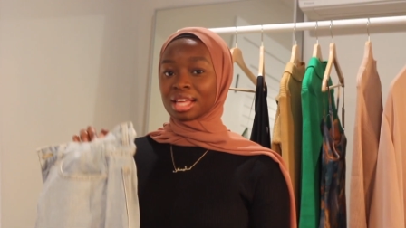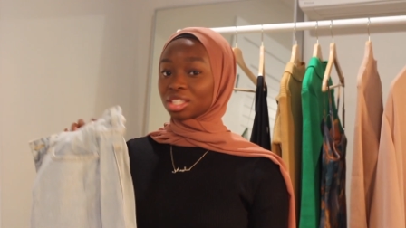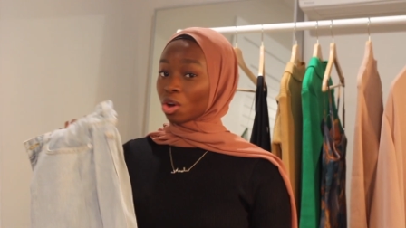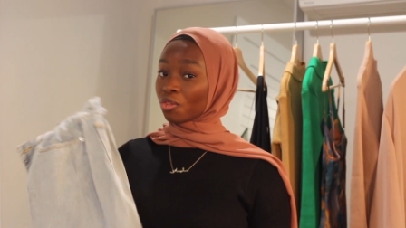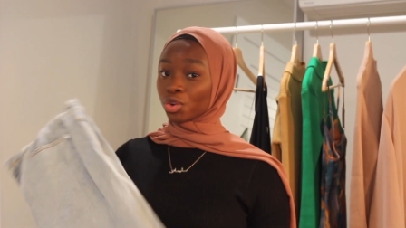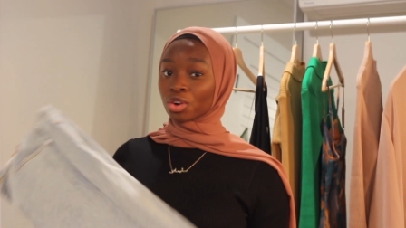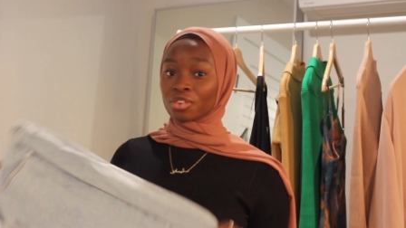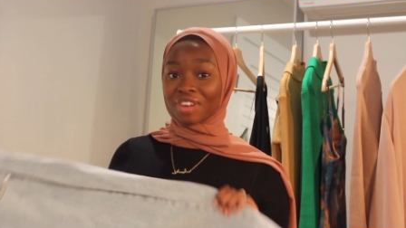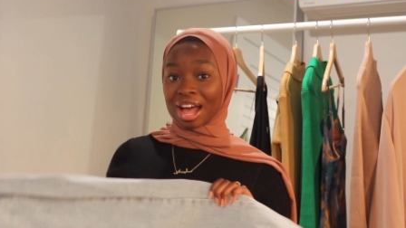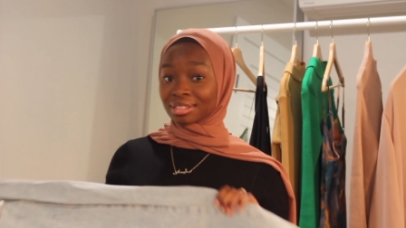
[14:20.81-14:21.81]
So if you're
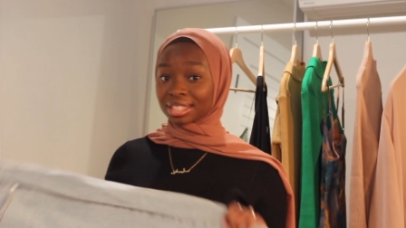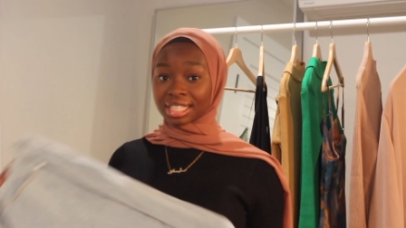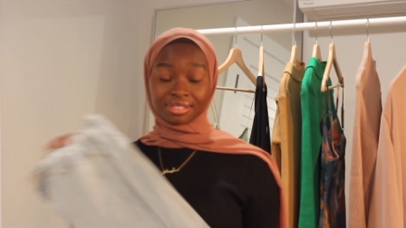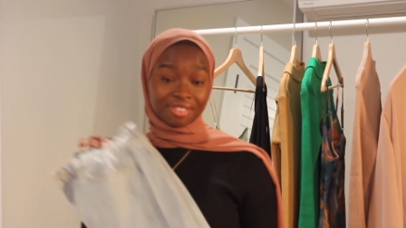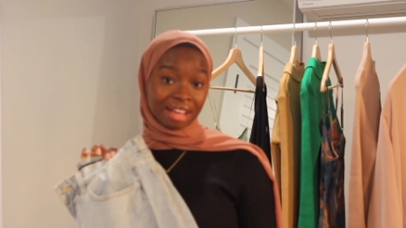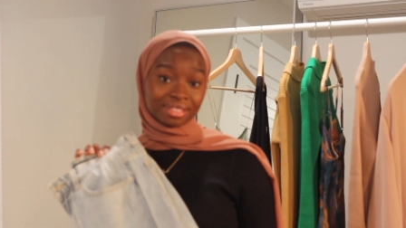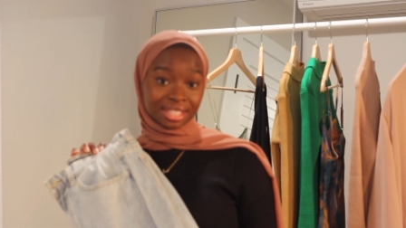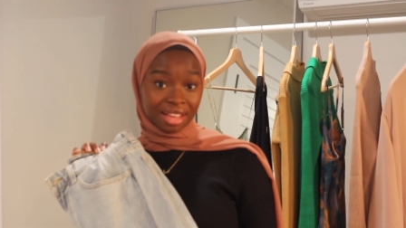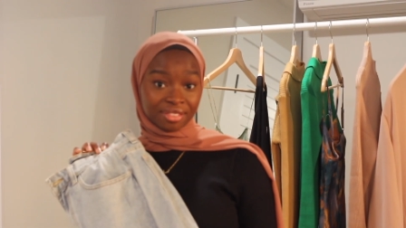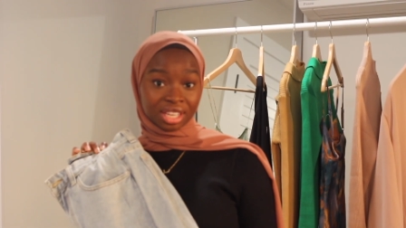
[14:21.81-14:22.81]
a five six, five
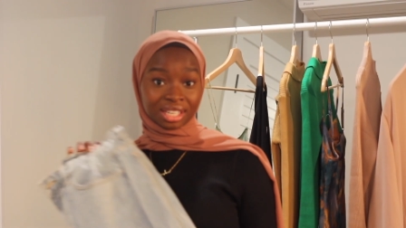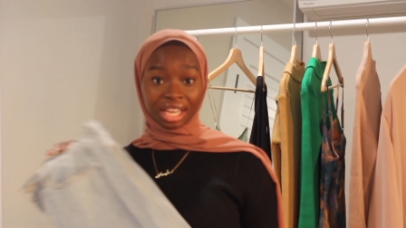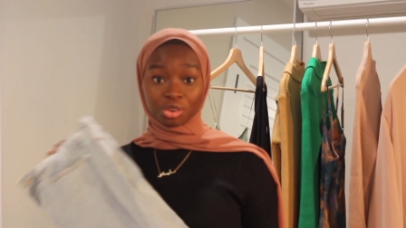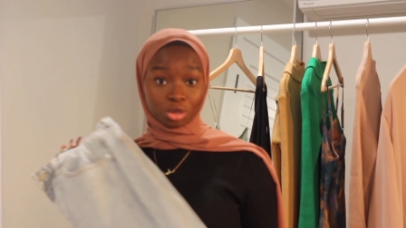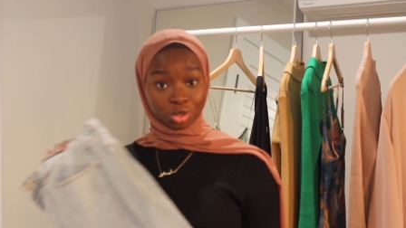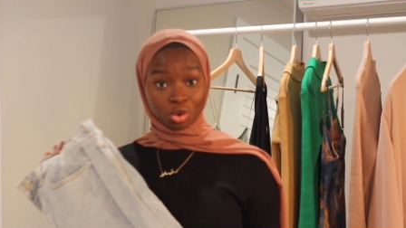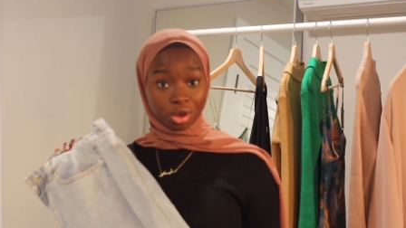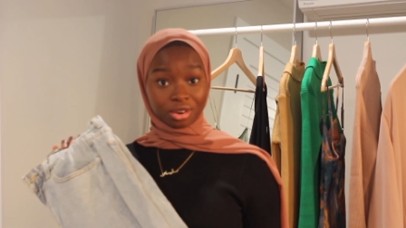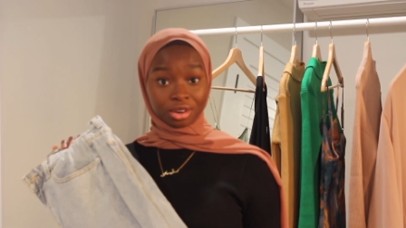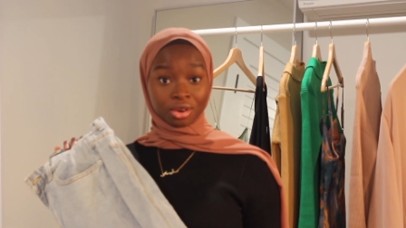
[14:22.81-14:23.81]
seven, like you're a
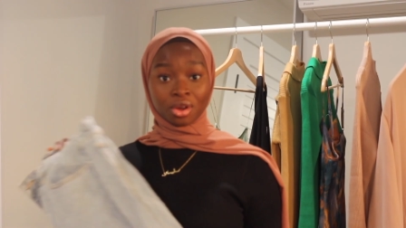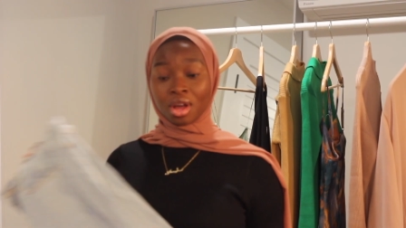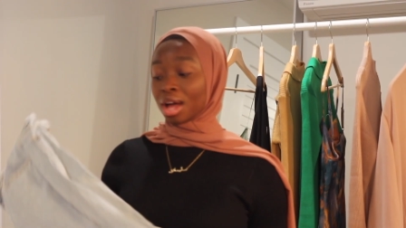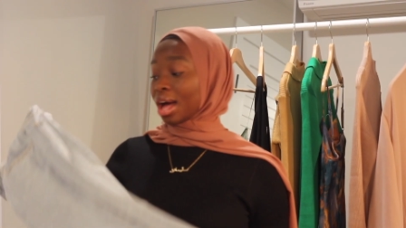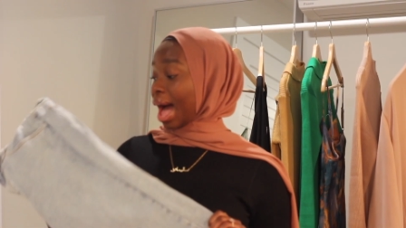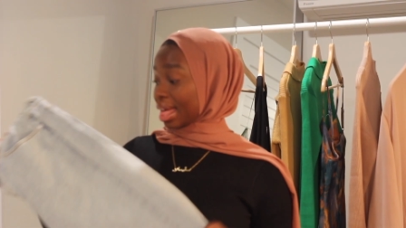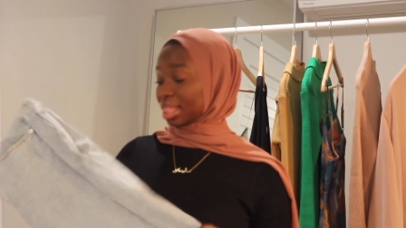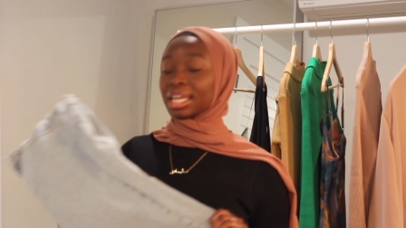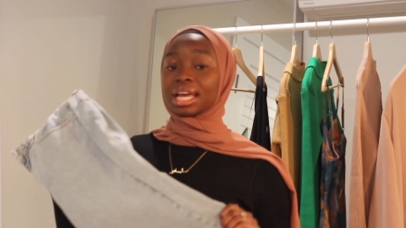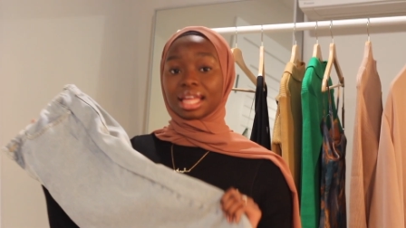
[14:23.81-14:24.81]
tall girl, I
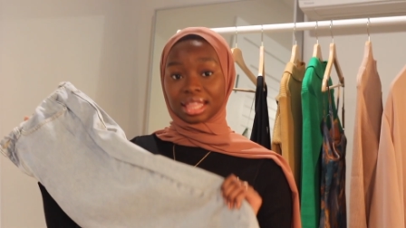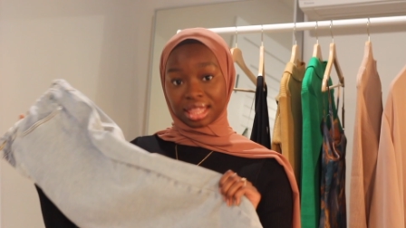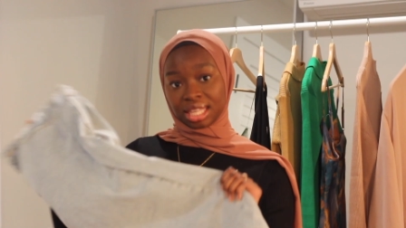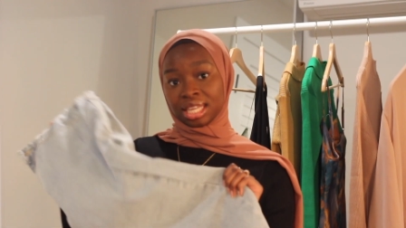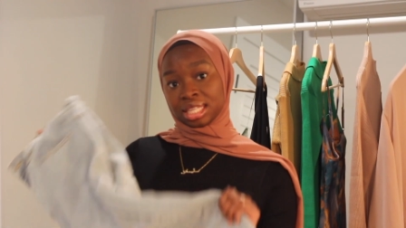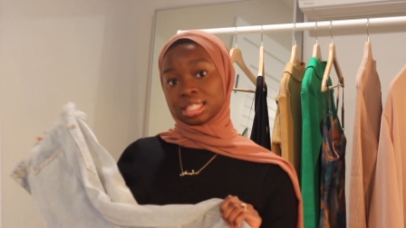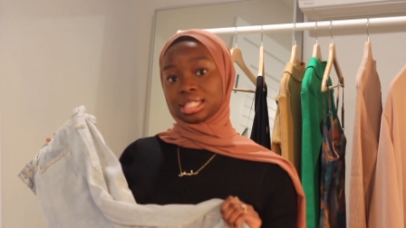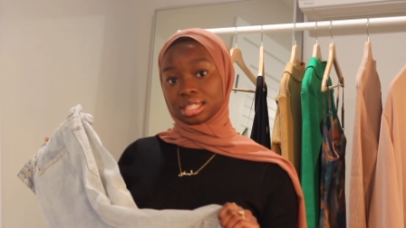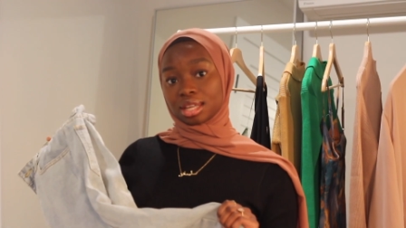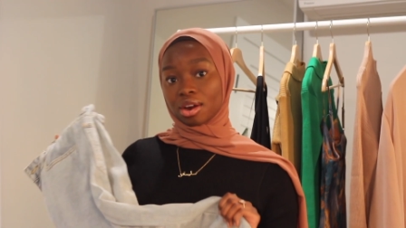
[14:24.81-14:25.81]
think these
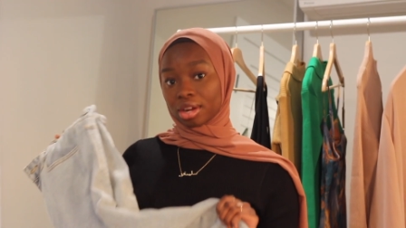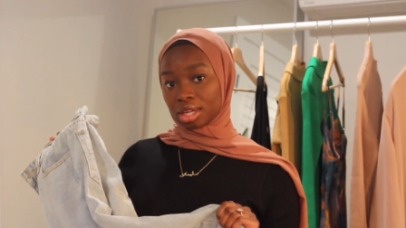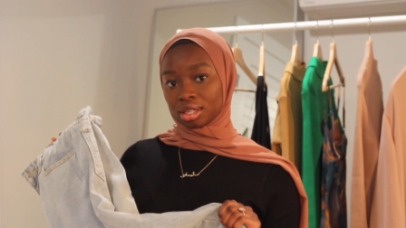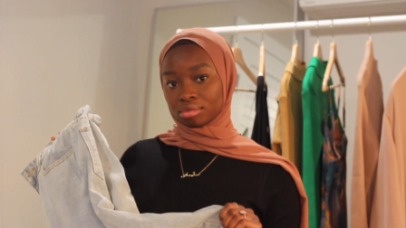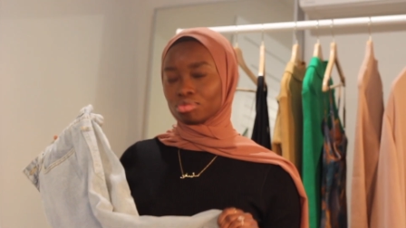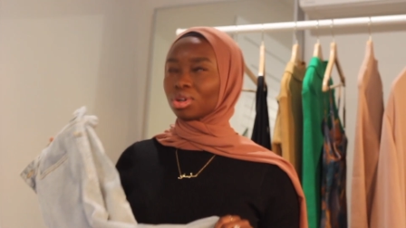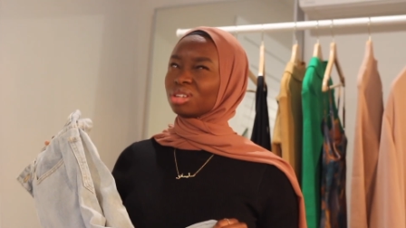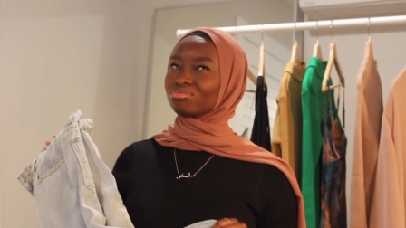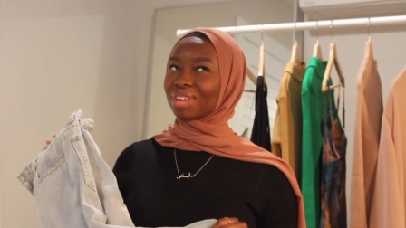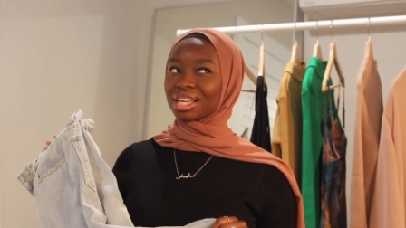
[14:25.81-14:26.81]
are good.
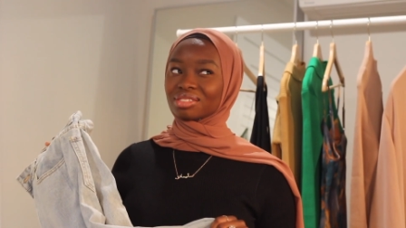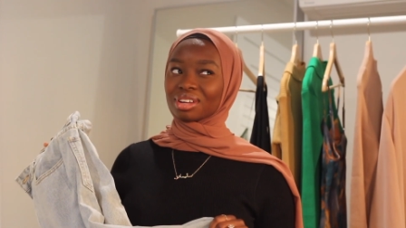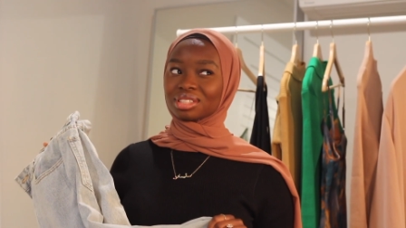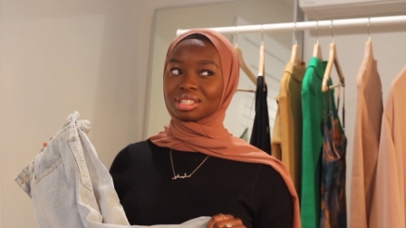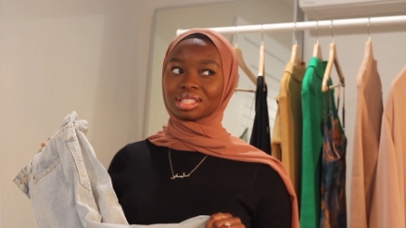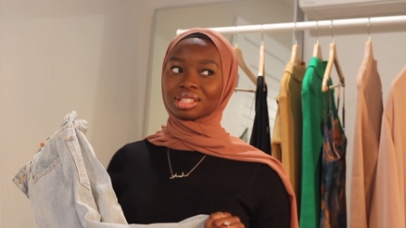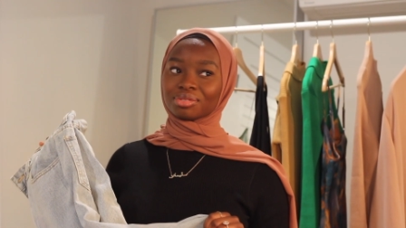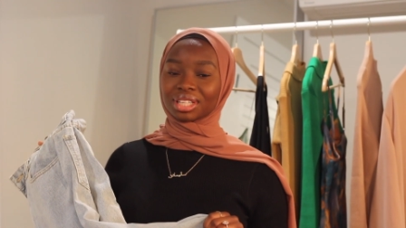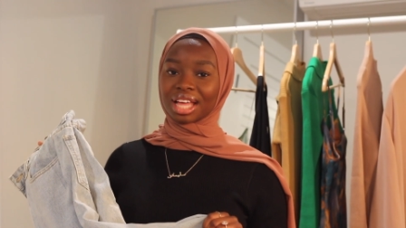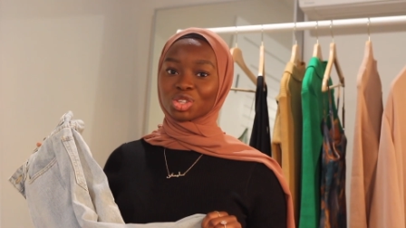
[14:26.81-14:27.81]
Well, I guess five six isn't
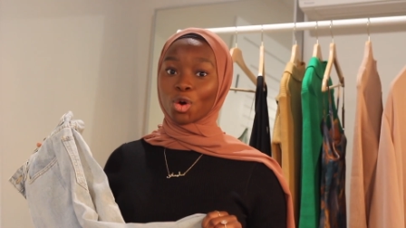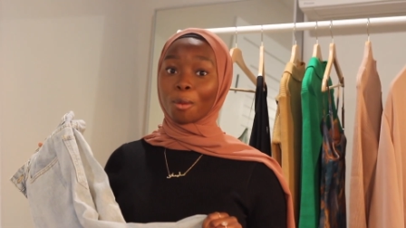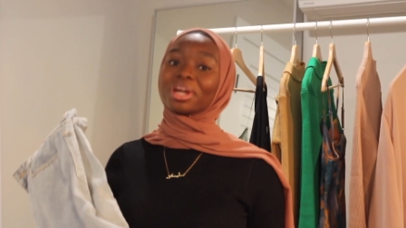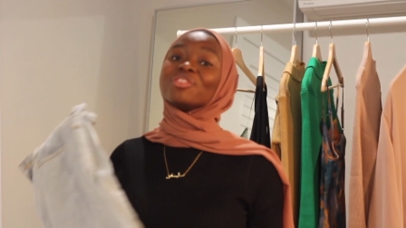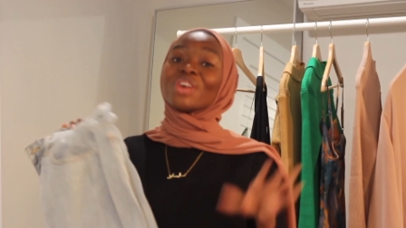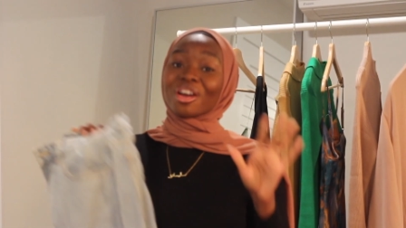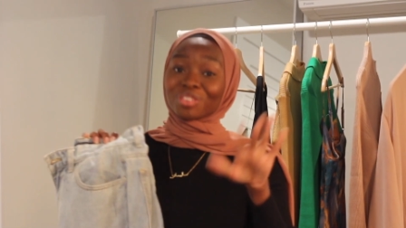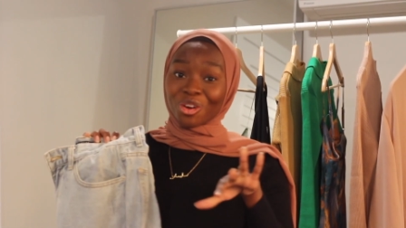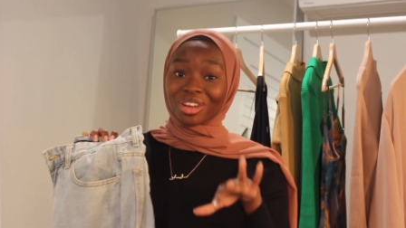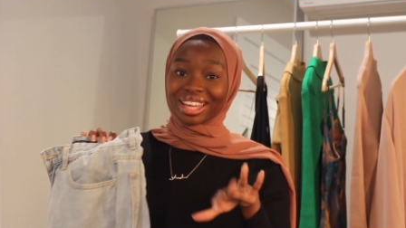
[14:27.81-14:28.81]
really that tall, but if you
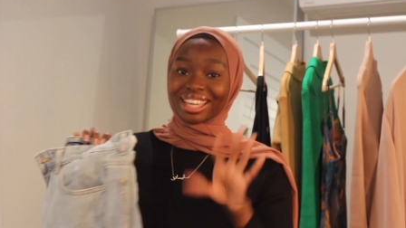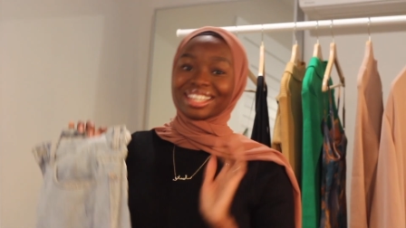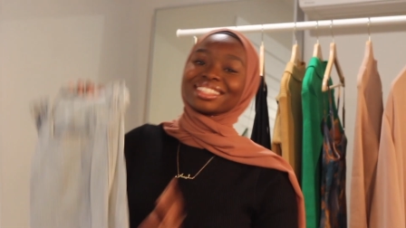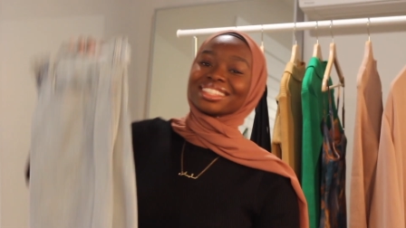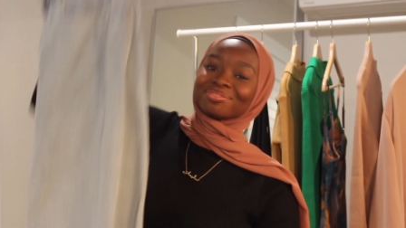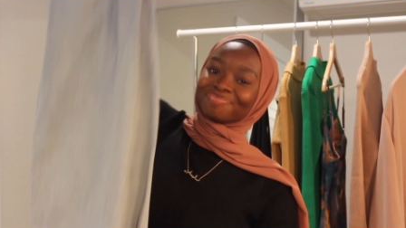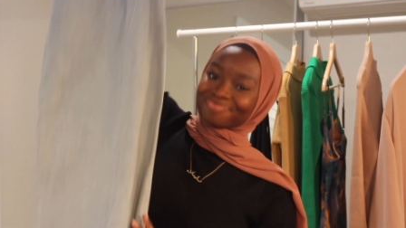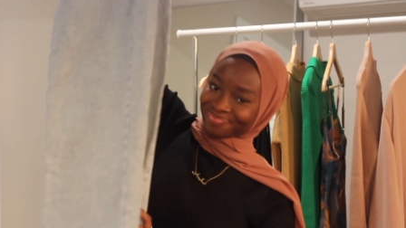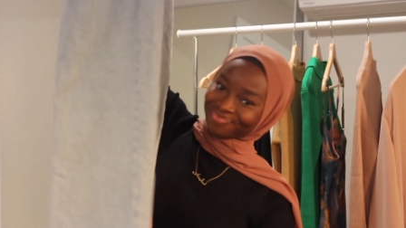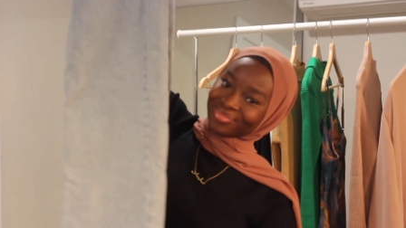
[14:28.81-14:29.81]
have long legs,
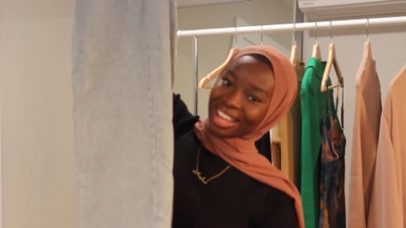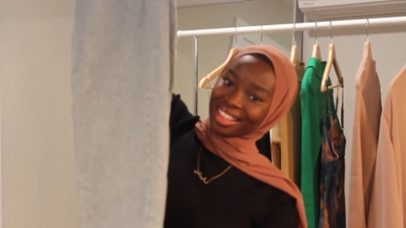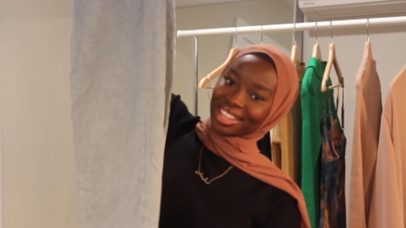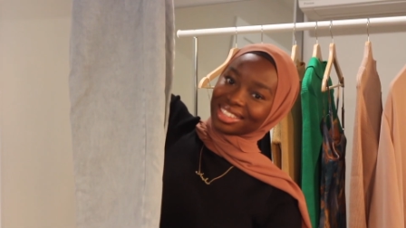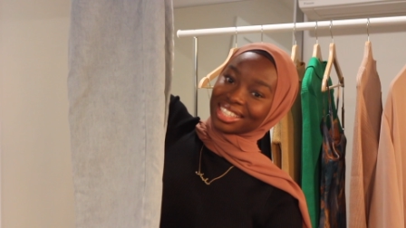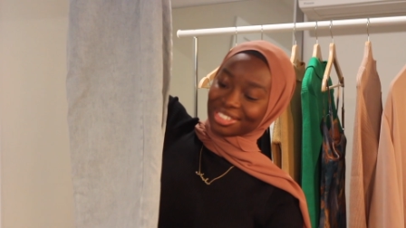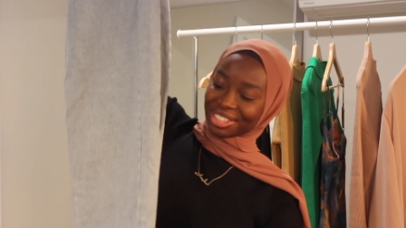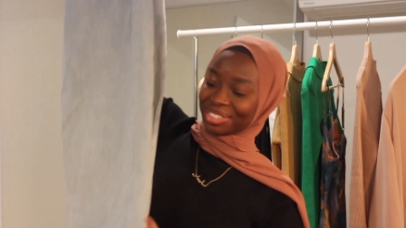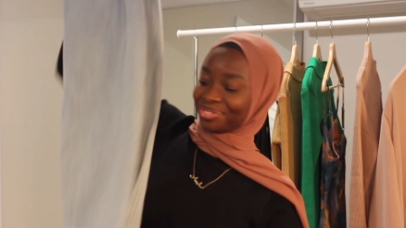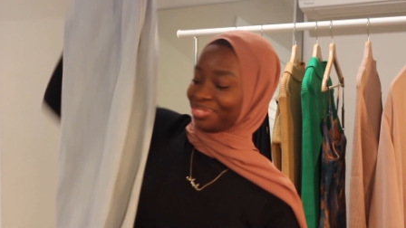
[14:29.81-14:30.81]
these are good.